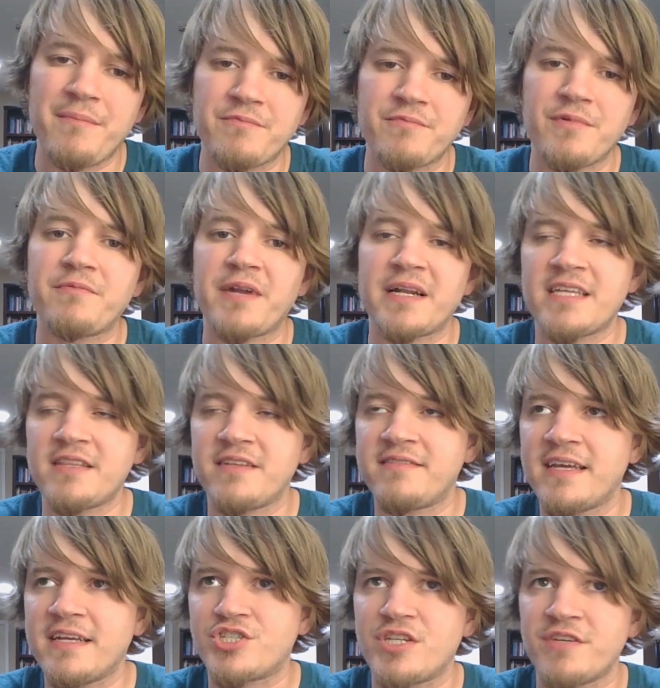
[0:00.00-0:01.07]
when I say the
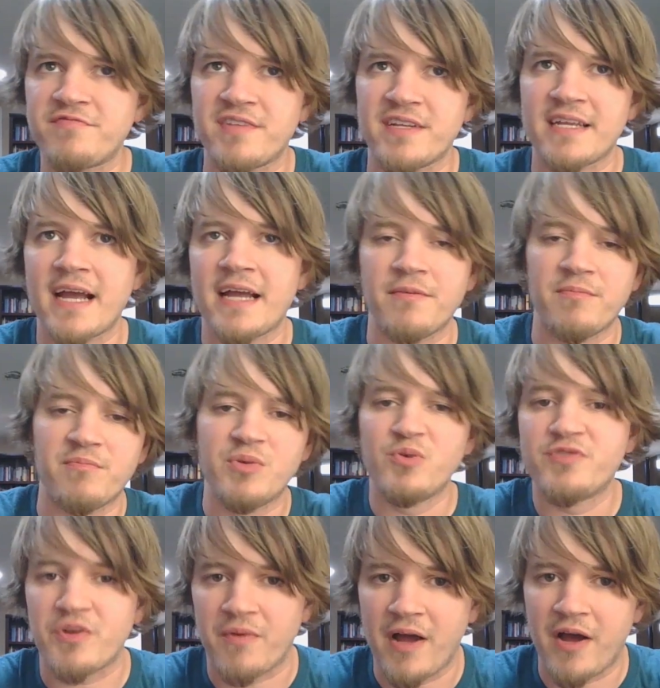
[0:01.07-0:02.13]
date shifted, it kind of
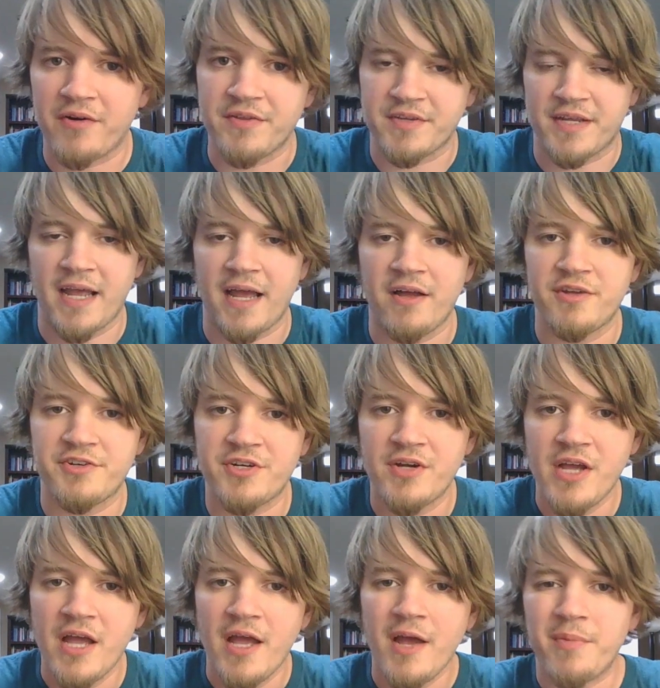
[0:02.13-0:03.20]
moves around in the
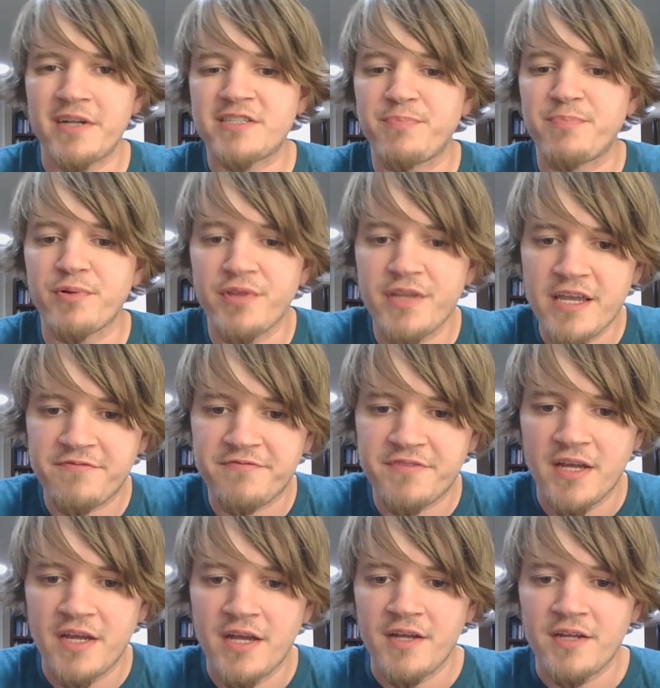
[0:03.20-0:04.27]
calendar, but it's
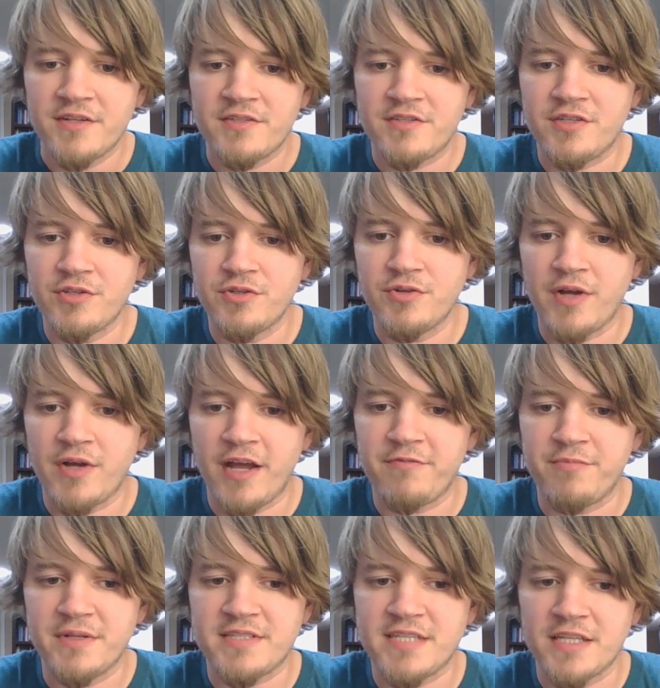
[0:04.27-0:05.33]
believed to
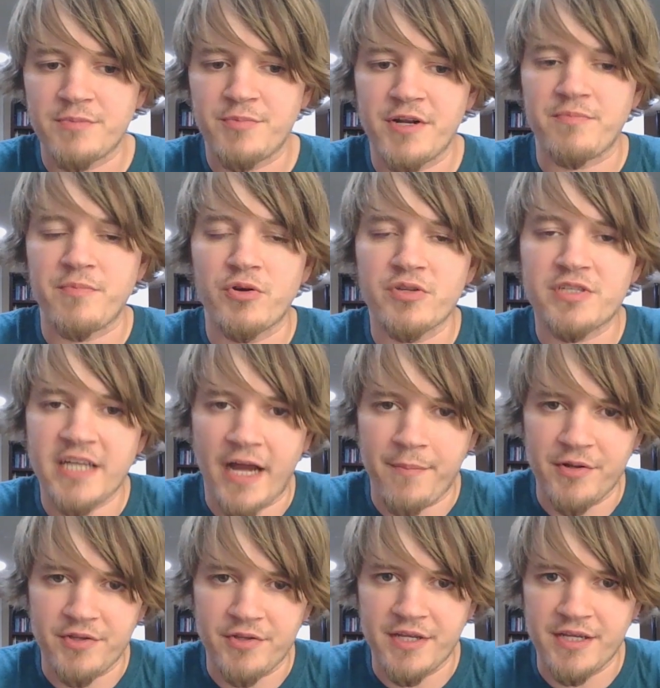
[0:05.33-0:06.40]
have been celebrated most
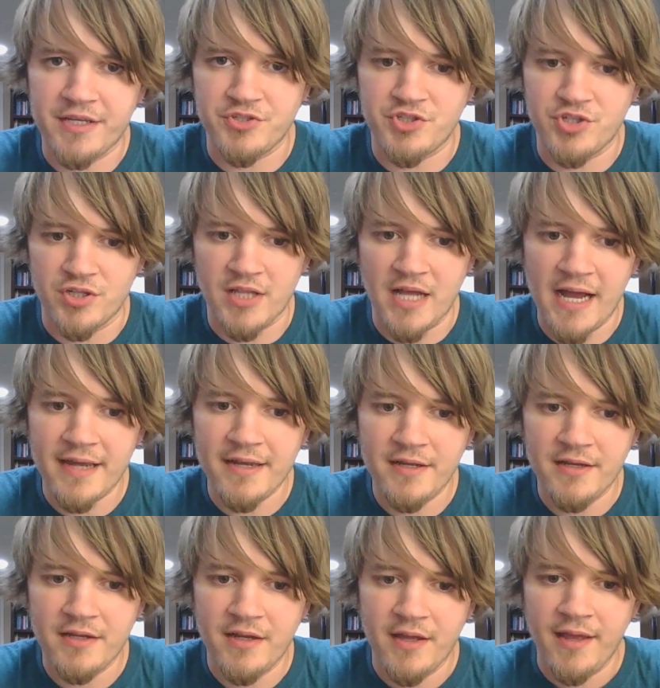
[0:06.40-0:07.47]
commonly in
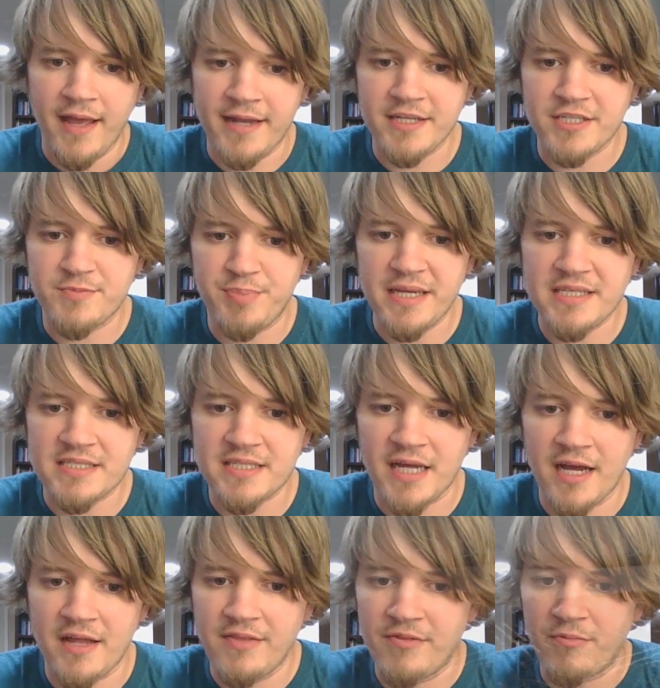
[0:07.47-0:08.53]
July and is based
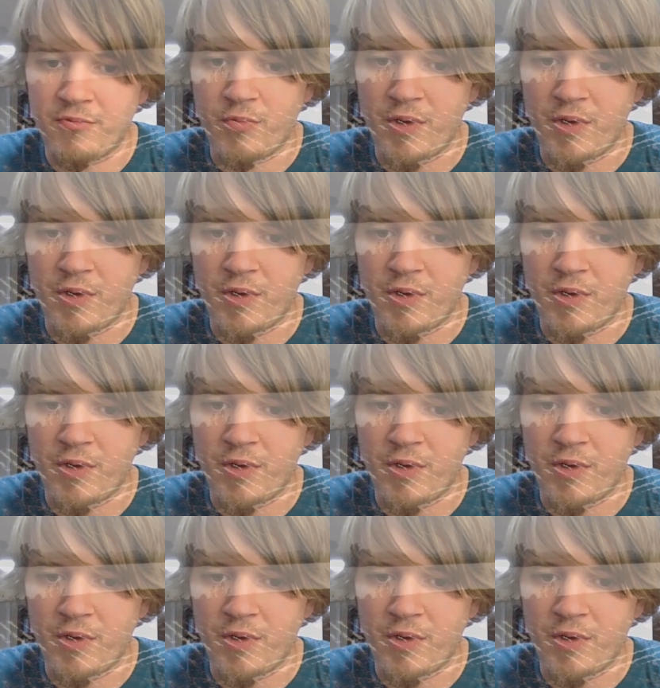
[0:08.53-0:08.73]
on